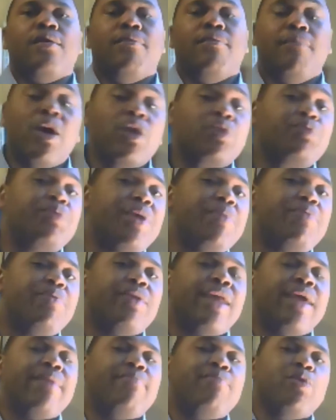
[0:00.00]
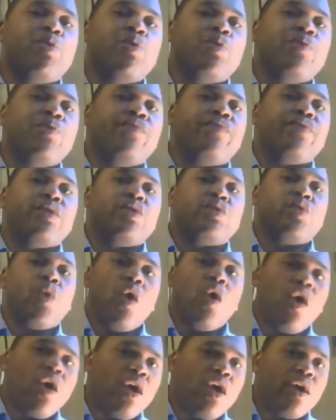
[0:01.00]
Most people, they move
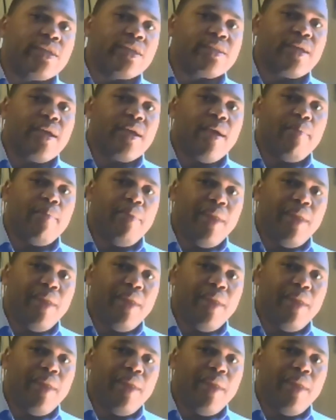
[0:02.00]
towards